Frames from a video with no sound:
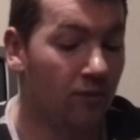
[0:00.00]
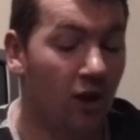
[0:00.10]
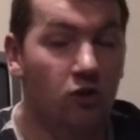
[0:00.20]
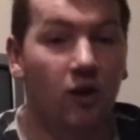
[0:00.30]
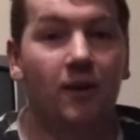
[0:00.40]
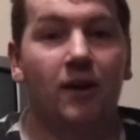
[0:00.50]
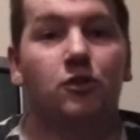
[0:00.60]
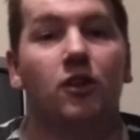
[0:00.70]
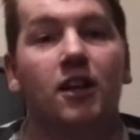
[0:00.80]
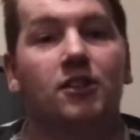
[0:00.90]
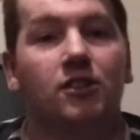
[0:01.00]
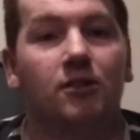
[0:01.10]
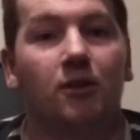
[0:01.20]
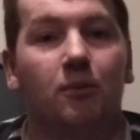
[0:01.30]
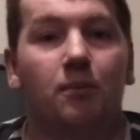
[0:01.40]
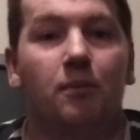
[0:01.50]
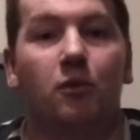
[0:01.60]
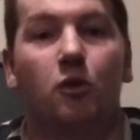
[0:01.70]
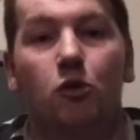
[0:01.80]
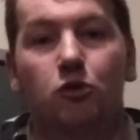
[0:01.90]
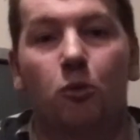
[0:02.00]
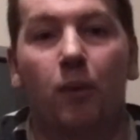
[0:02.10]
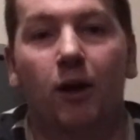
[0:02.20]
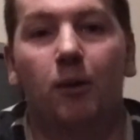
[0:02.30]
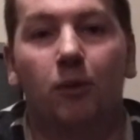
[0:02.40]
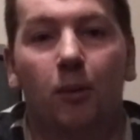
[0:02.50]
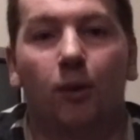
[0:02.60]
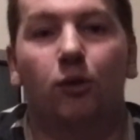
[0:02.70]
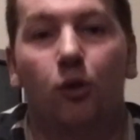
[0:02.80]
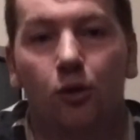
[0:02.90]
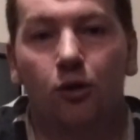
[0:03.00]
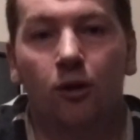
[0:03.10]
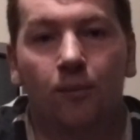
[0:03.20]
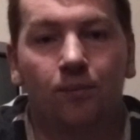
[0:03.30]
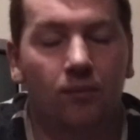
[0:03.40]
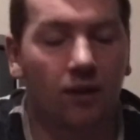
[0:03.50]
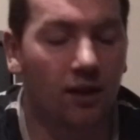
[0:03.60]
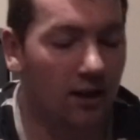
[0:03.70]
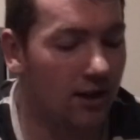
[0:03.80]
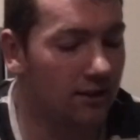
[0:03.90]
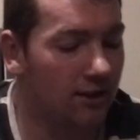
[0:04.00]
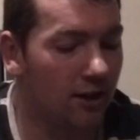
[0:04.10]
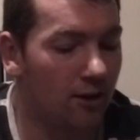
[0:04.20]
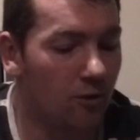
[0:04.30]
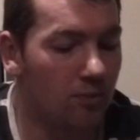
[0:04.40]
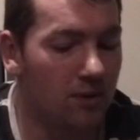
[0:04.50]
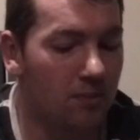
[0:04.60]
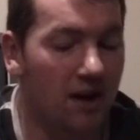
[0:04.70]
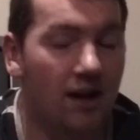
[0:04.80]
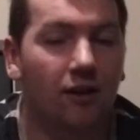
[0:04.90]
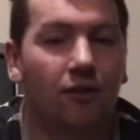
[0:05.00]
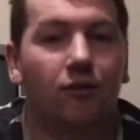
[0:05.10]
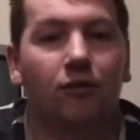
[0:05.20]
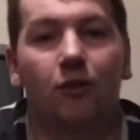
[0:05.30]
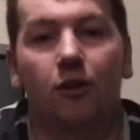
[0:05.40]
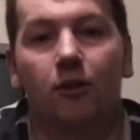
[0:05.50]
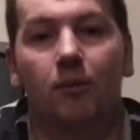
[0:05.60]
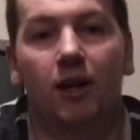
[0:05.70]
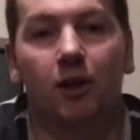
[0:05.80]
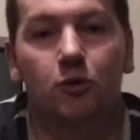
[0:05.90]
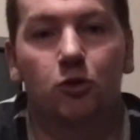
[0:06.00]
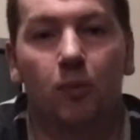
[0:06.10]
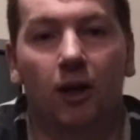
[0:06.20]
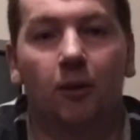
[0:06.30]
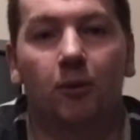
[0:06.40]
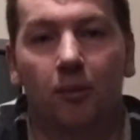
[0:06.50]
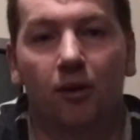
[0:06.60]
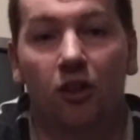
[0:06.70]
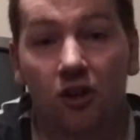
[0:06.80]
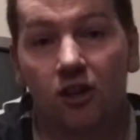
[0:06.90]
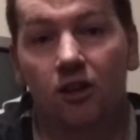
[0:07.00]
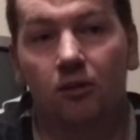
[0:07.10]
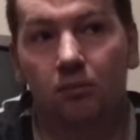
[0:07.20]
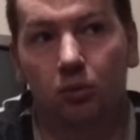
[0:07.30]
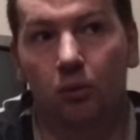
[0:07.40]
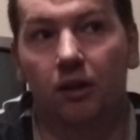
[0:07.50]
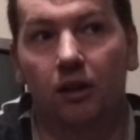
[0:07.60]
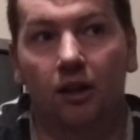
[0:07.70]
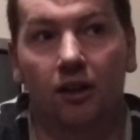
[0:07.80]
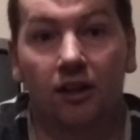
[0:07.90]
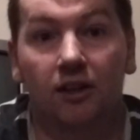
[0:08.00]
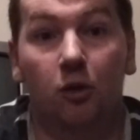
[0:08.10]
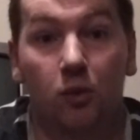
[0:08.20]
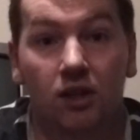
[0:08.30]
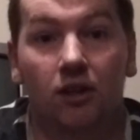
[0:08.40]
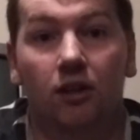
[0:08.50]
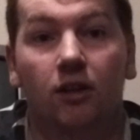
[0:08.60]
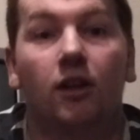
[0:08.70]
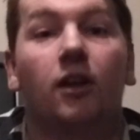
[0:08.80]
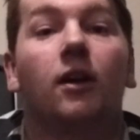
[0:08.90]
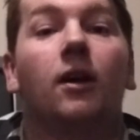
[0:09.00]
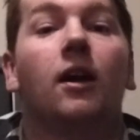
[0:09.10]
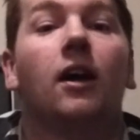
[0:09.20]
So anyway, so that's console pickup number 2, and I'll be back for my console pickup number 3 probably at the end of the week.